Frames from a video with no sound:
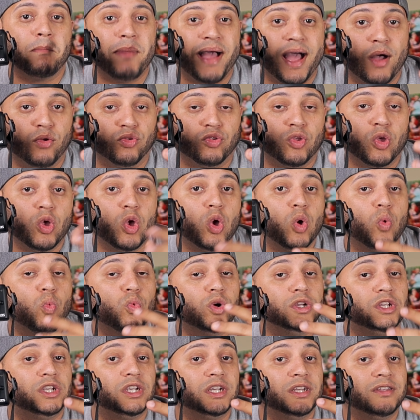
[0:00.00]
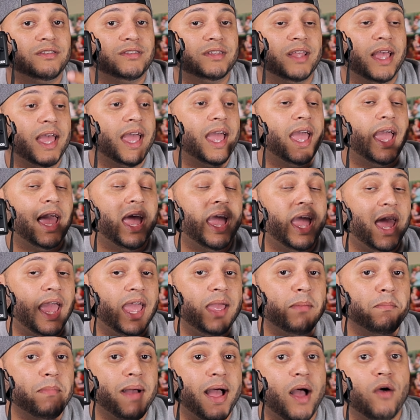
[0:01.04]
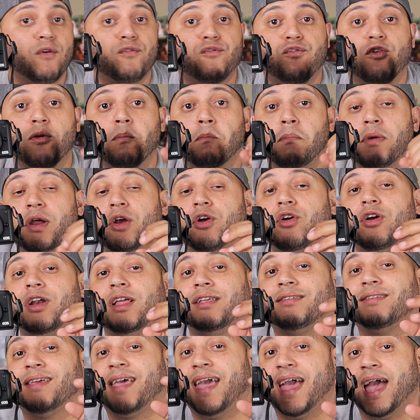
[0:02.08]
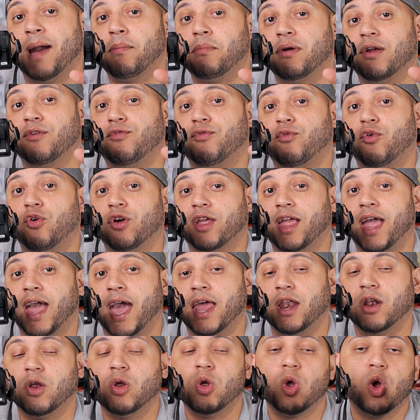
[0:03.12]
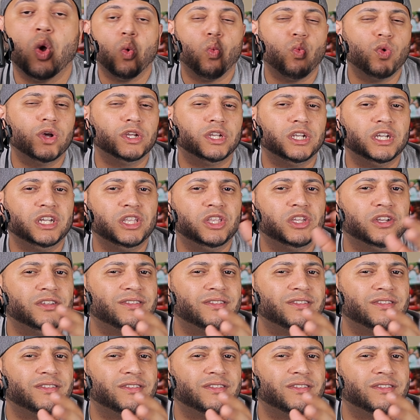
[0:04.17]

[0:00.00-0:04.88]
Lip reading: mount, which is a mount for mirrorless camera for Canon, which it